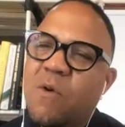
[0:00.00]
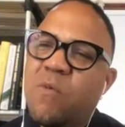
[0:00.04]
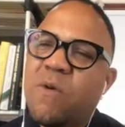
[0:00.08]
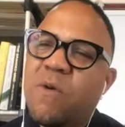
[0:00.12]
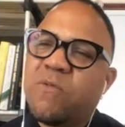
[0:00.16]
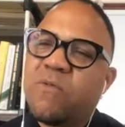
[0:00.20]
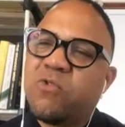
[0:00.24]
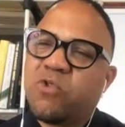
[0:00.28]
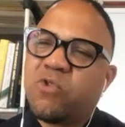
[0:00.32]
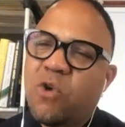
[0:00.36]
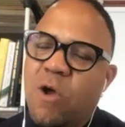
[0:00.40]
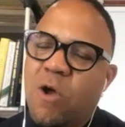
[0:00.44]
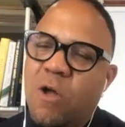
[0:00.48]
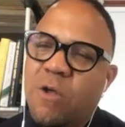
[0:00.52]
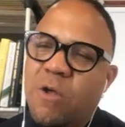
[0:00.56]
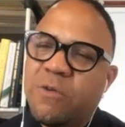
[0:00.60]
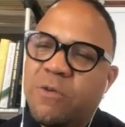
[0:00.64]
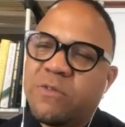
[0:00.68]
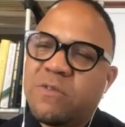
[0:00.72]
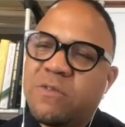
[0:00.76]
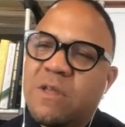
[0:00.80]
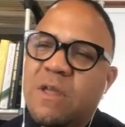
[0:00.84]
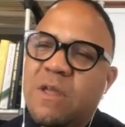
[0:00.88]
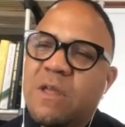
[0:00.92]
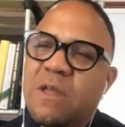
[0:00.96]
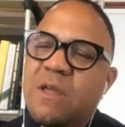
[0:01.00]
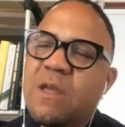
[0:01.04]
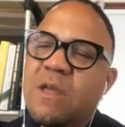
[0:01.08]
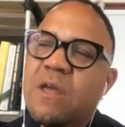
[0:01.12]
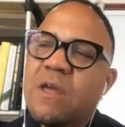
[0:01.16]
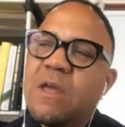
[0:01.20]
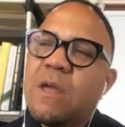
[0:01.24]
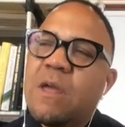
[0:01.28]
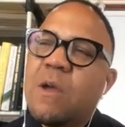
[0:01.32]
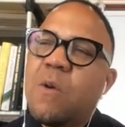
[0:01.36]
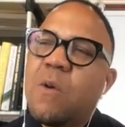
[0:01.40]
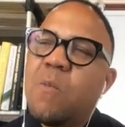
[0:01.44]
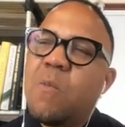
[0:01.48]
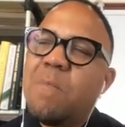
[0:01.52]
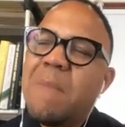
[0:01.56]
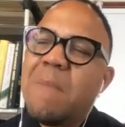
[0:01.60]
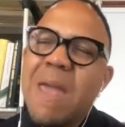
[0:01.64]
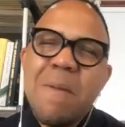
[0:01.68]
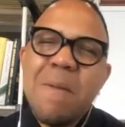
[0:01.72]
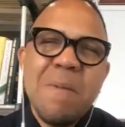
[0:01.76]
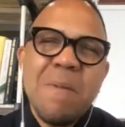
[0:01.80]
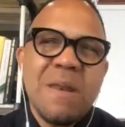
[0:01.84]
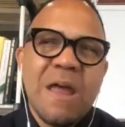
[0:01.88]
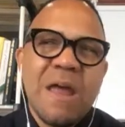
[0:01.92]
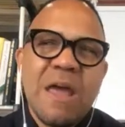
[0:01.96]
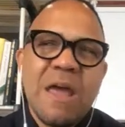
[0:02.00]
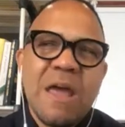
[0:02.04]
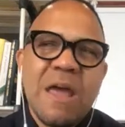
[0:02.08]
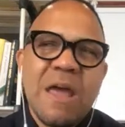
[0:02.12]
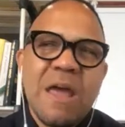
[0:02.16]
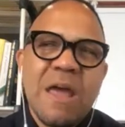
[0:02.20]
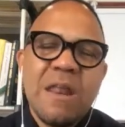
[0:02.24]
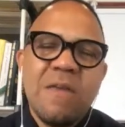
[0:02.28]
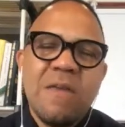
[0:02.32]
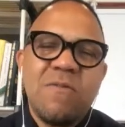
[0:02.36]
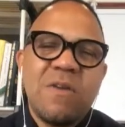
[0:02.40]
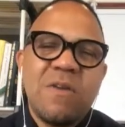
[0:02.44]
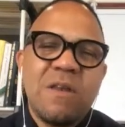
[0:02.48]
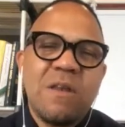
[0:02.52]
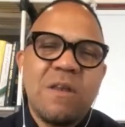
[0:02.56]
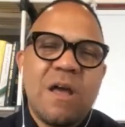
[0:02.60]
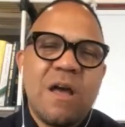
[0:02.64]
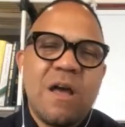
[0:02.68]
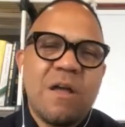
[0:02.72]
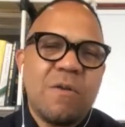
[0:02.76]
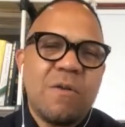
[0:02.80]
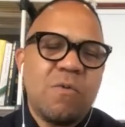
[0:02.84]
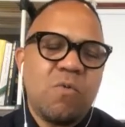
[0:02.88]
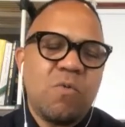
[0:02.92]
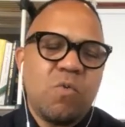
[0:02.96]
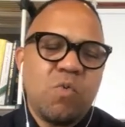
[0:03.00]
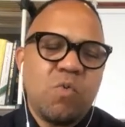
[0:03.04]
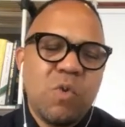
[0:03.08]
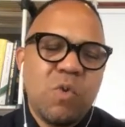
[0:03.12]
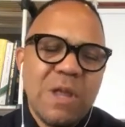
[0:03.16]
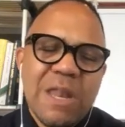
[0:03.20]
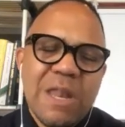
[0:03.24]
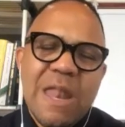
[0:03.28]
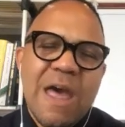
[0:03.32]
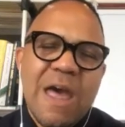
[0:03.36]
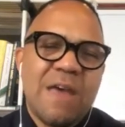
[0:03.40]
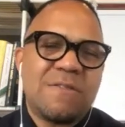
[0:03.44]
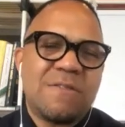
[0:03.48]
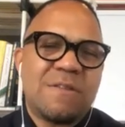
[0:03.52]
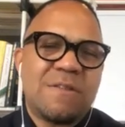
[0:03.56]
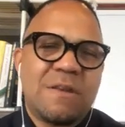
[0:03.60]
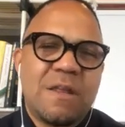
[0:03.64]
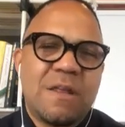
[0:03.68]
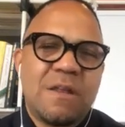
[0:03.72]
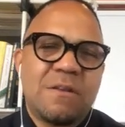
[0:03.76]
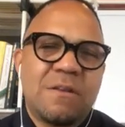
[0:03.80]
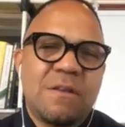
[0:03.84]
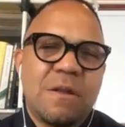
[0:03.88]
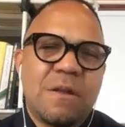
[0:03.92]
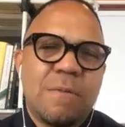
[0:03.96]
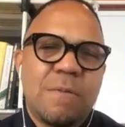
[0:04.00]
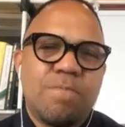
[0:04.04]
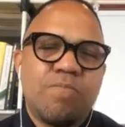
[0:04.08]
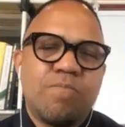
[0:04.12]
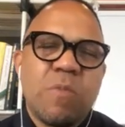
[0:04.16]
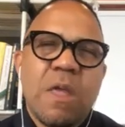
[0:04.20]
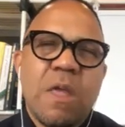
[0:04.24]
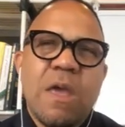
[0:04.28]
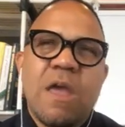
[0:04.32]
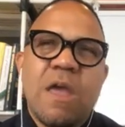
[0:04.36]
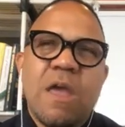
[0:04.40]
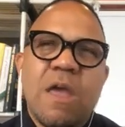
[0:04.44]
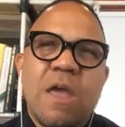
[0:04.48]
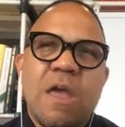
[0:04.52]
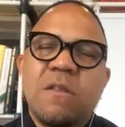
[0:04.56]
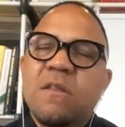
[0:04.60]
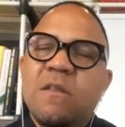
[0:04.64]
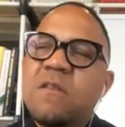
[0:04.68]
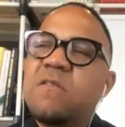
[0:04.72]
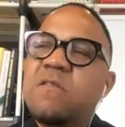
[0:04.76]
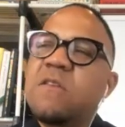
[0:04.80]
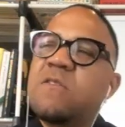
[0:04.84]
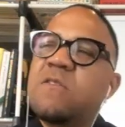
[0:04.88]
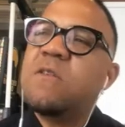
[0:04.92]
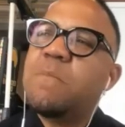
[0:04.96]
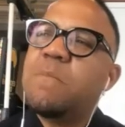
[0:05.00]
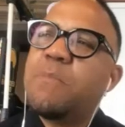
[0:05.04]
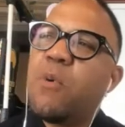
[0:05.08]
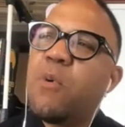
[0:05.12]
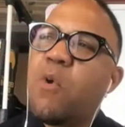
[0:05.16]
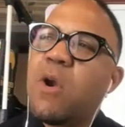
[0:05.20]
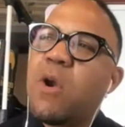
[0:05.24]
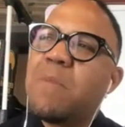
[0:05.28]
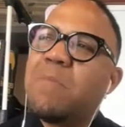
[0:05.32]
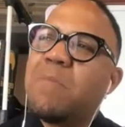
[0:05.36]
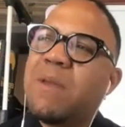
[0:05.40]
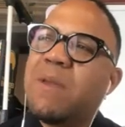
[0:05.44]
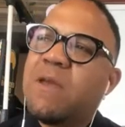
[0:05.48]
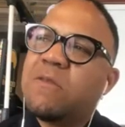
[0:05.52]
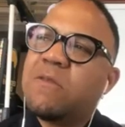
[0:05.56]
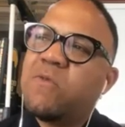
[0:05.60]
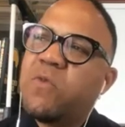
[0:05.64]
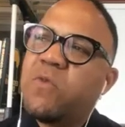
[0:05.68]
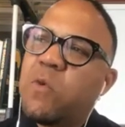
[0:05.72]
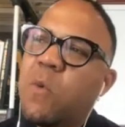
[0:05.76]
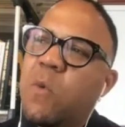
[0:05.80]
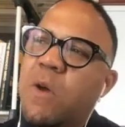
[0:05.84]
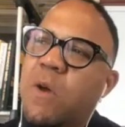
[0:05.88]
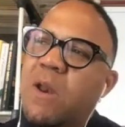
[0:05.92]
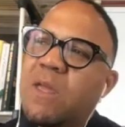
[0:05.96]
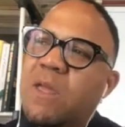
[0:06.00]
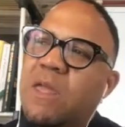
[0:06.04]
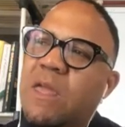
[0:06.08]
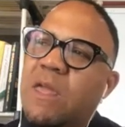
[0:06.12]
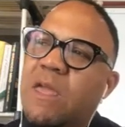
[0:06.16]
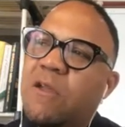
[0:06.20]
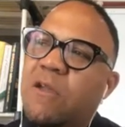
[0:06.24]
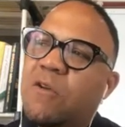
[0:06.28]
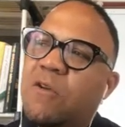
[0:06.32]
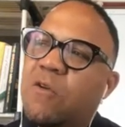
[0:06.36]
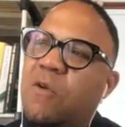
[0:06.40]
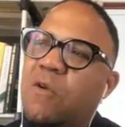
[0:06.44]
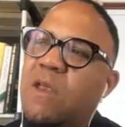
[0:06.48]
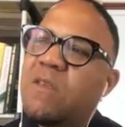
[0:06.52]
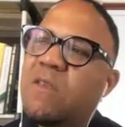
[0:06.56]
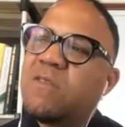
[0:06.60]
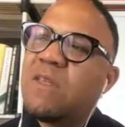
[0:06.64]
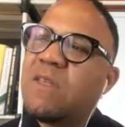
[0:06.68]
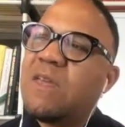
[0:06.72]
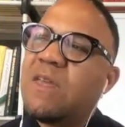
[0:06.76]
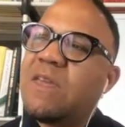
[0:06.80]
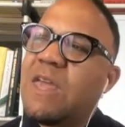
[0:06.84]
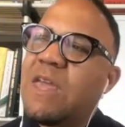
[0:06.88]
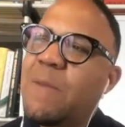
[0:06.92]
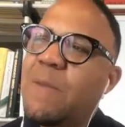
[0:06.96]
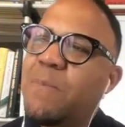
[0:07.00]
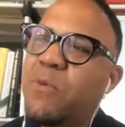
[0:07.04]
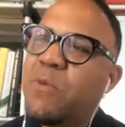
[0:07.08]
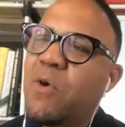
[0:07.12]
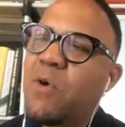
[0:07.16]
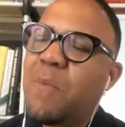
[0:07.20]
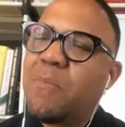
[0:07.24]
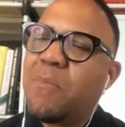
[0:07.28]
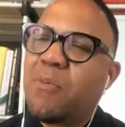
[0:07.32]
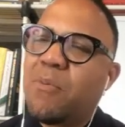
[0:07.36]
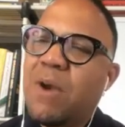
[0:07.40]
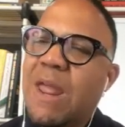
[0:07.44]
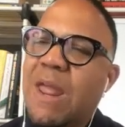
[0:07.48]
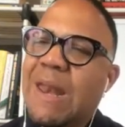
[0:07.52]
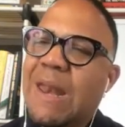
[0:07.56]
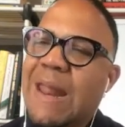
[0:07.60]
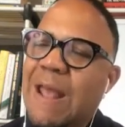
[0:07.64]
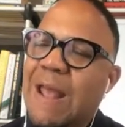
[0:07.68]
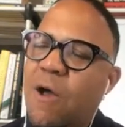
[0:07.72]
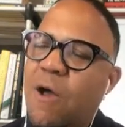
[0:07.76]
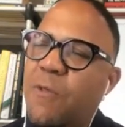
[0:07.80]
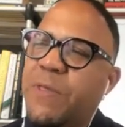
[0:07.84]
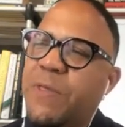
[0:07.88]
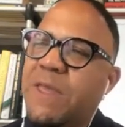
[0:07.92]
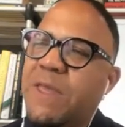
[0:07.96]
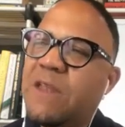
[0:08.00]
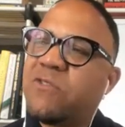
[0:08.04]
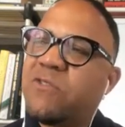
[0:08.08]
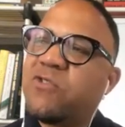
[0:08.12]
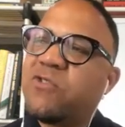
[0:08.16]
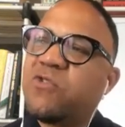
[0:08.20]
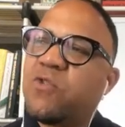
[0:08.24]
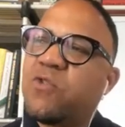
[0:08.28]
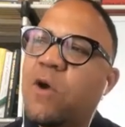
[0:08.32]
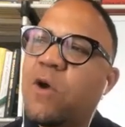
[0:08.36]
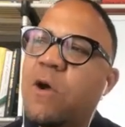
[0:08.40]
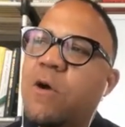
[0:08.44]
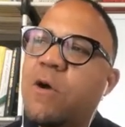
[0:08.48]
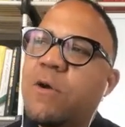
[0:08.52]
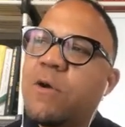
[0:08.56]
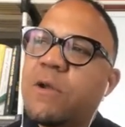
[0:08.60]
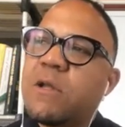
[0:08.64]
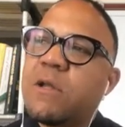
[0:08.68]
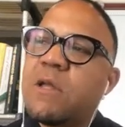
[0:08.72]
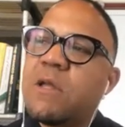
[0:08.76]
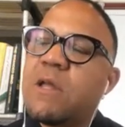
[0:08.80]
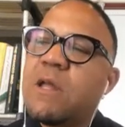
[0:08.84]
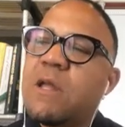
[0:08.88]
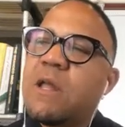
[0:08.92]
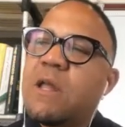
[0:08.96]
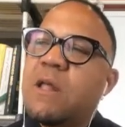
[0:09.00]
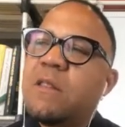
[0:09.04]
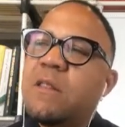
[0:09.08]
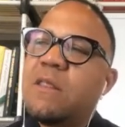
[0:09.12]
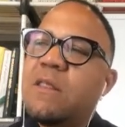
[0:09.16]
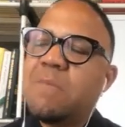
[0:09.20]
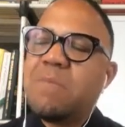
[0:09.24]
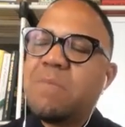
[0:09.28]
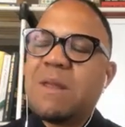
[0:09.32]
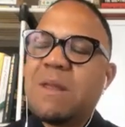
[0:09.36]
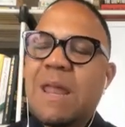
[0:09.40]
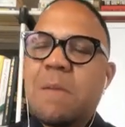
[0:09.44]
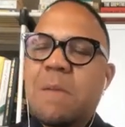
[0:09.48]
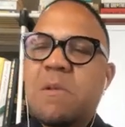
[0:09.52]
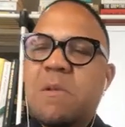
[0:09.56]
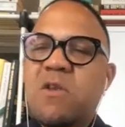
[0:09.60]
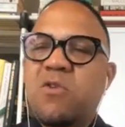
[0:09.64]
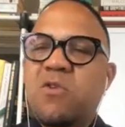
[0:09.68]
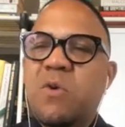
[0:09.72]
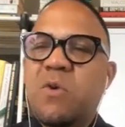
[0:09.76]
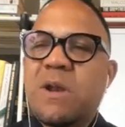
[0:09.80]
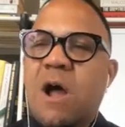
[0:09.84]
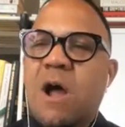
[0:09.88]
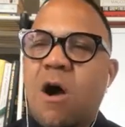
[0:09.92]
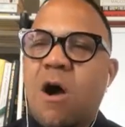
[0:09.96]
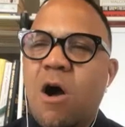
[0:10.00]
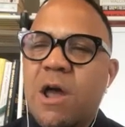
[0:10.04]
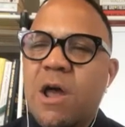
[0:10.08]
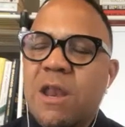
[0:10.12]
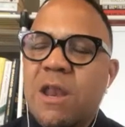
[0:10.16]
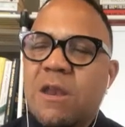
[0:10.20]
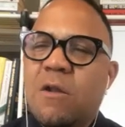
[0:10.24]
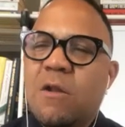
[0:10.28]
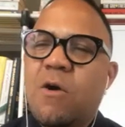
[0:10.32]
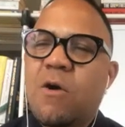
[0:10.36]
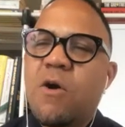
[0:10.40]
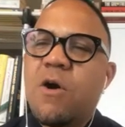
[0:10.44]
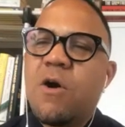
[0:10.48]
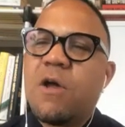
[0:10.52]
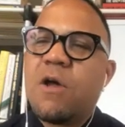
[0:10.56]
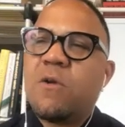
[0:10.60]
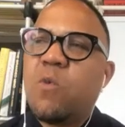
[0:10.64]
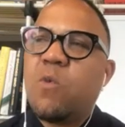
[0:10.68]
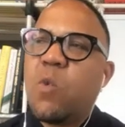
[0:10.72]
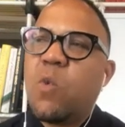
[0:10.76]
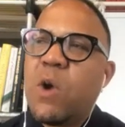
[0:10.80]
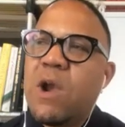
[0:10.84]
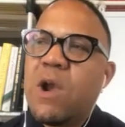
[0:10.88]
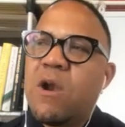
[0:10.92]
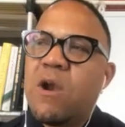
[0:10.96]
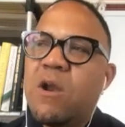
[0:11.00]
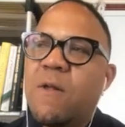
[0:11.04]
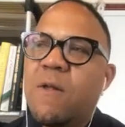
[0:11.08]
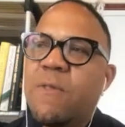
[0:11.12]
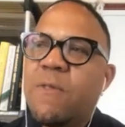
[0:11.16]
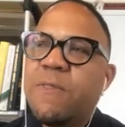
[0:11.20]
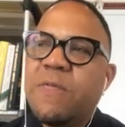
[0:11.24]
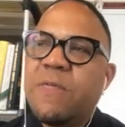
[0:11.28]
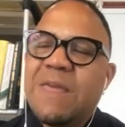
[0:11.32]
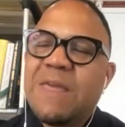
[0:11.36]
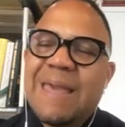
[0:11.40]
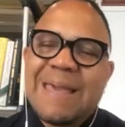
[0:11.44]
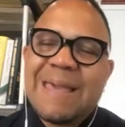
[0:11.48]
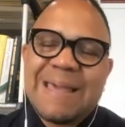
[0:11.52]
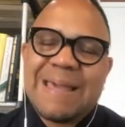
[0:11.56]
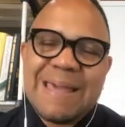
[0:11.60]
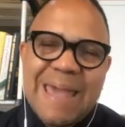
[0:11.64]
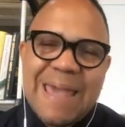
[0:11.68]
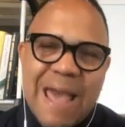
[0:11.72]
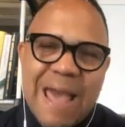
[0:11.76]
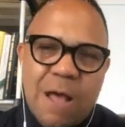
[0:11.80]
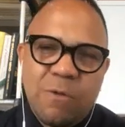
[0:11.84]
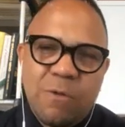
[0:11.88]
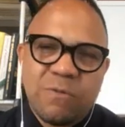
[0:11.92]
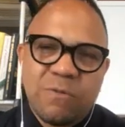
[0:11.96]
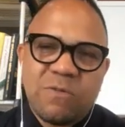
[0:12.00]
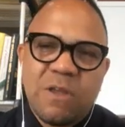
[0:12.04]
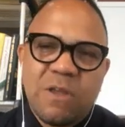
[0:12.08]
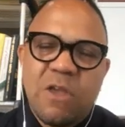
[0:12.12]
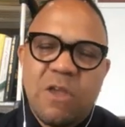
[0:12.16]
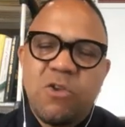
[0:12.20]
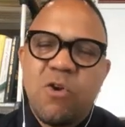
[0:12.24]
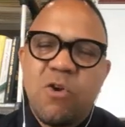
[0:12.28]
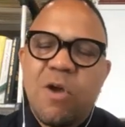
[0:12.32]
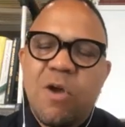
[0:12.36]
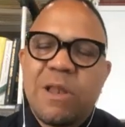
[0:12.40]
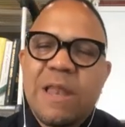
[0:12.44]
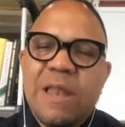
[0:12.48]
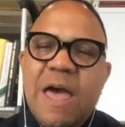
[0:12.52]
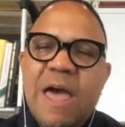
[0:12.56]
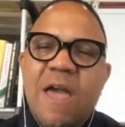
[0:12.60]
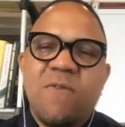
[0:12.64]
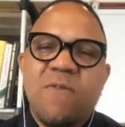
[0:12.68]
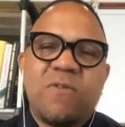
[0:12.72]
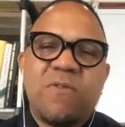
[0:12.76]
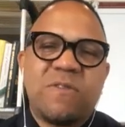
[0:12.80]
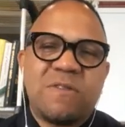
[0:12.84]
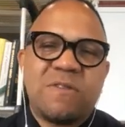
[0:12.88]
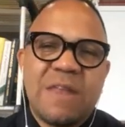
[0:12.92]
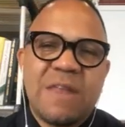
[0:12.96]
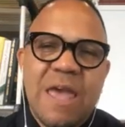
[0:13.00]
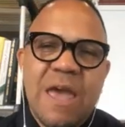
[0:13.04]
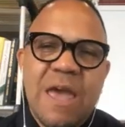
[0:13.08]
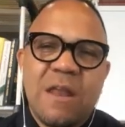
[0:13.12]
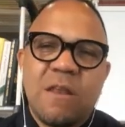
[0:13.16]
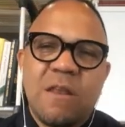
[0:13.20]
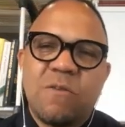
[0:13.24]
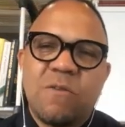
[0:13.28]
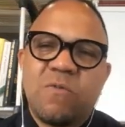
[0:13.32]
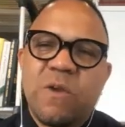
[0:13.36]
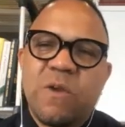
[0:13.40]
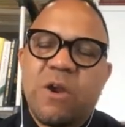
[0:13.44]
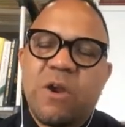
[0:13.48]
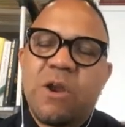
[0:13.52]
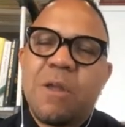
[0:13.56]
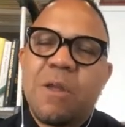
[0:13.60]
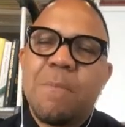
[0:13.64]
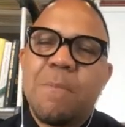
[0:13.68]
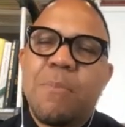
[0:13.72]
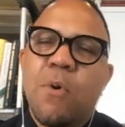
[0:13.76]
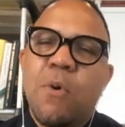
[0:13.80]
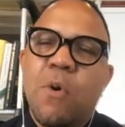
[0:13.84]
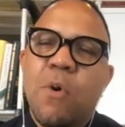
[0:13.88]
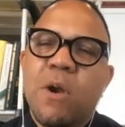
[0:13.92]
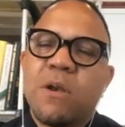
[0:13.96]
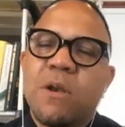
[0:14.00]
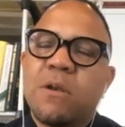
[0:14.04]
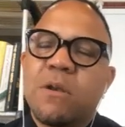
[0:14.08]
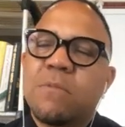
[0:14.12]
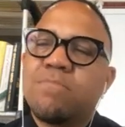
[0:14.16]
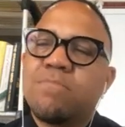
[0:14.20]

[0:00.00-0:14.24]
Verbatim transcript: of withdrawals maybe not even uh, realizing it. Yeah. And is important because if you want to increase and keep your brain healthy and strong, then being able to do an audit on where the accounts in your life stand is very